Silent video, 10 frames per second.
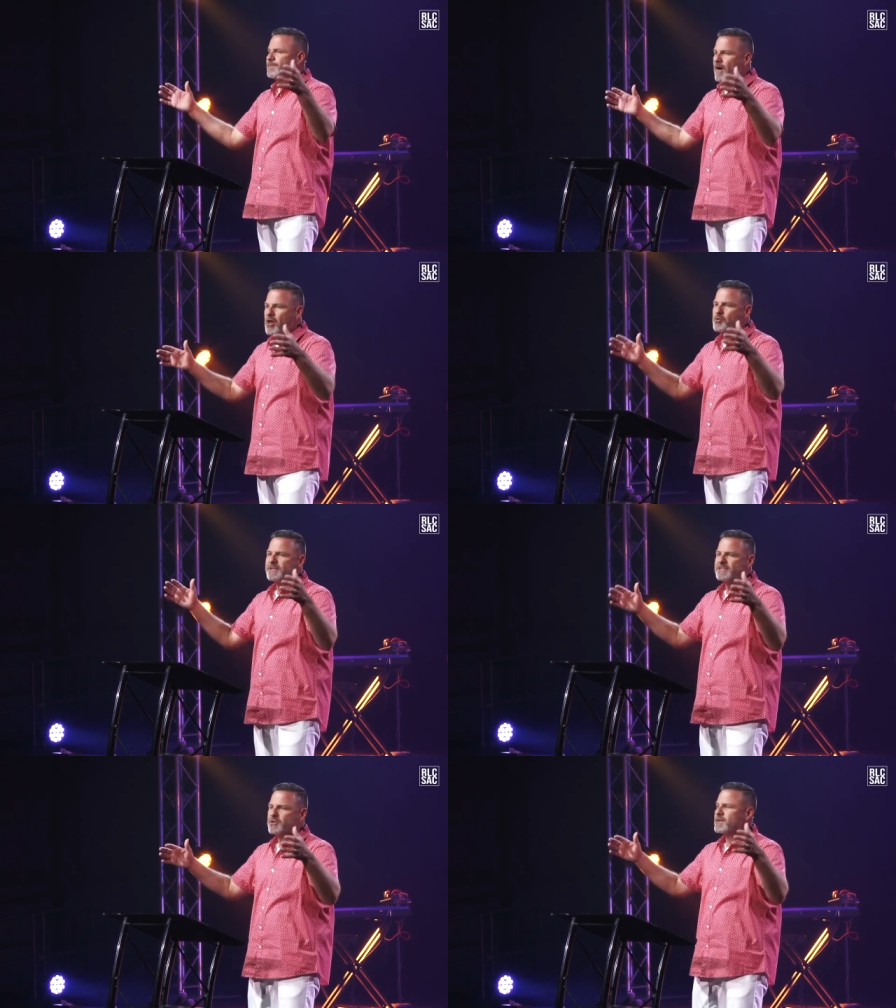than
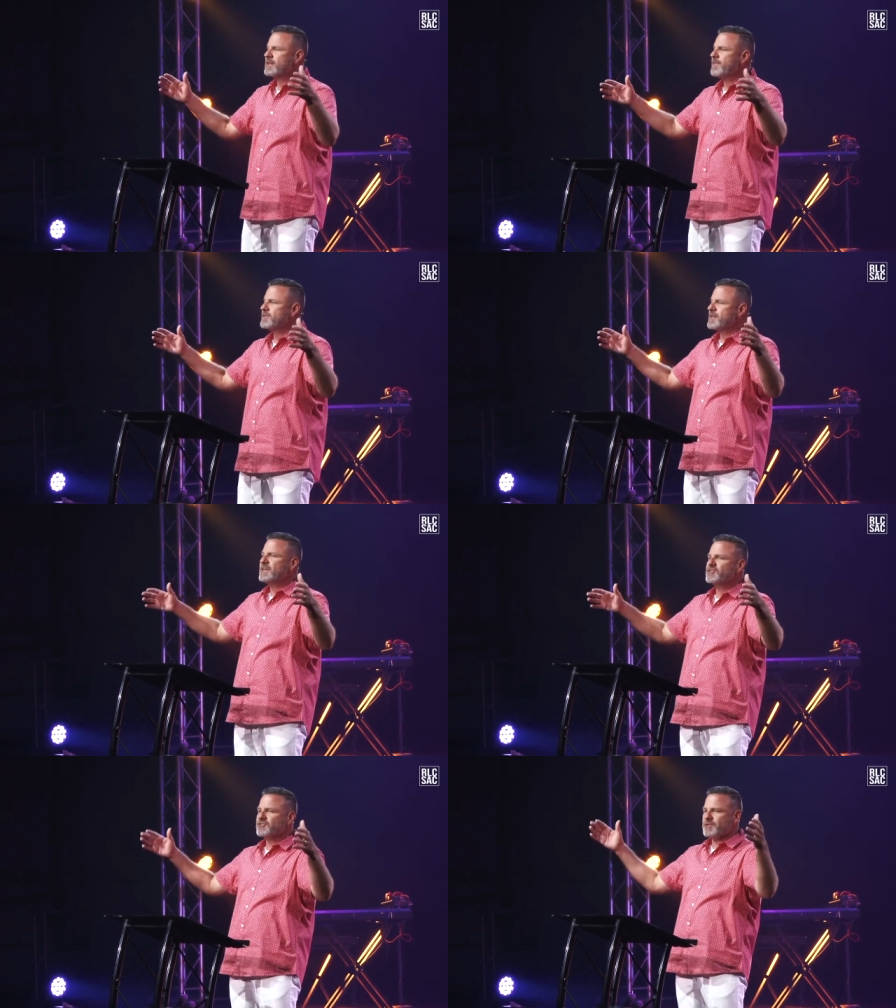following into a love
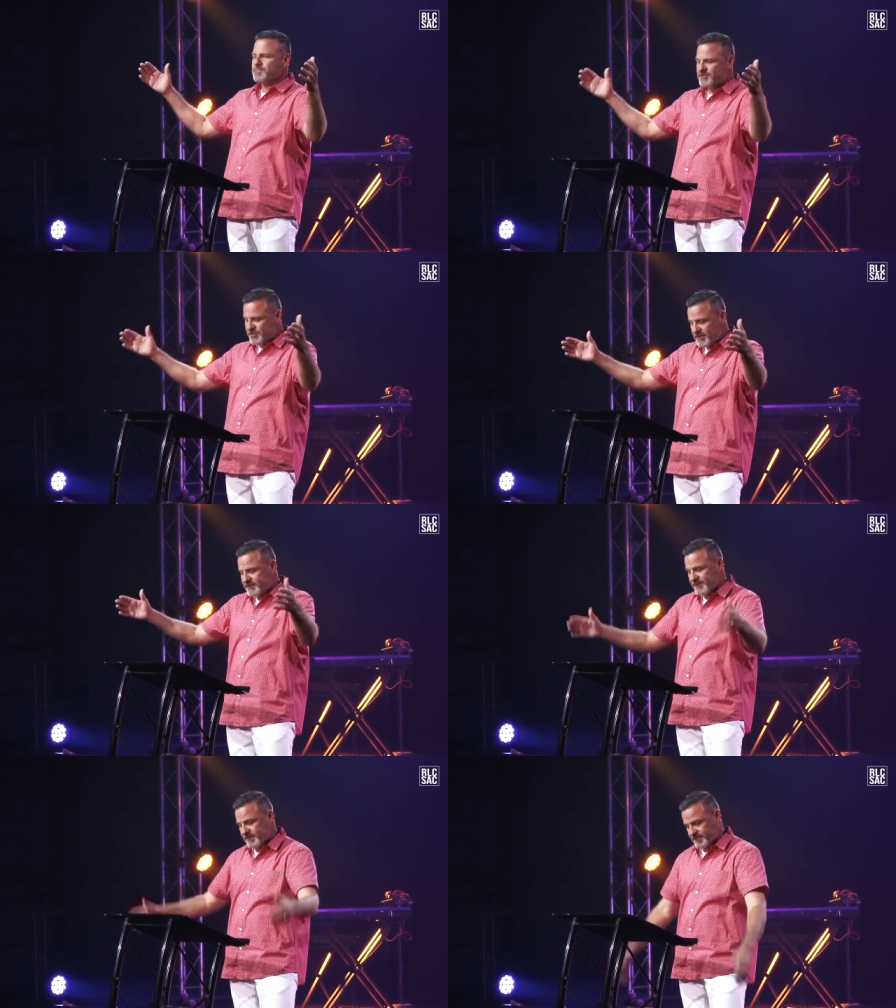relationship with
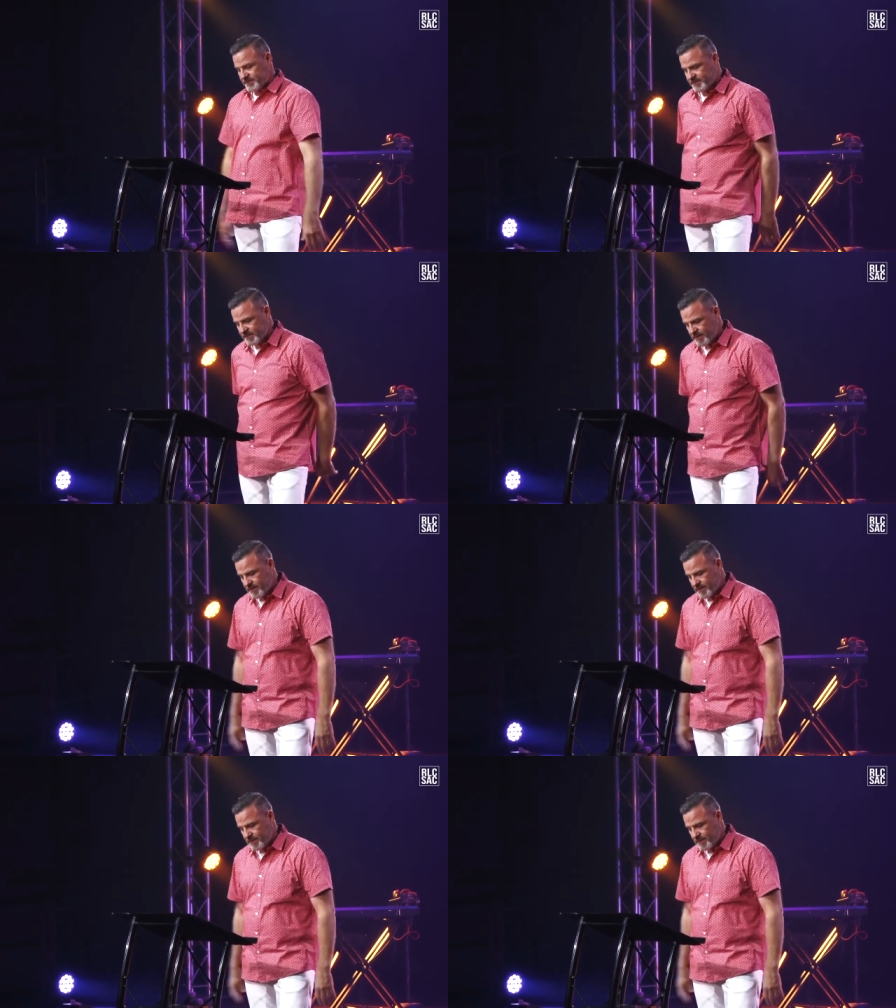Jesus.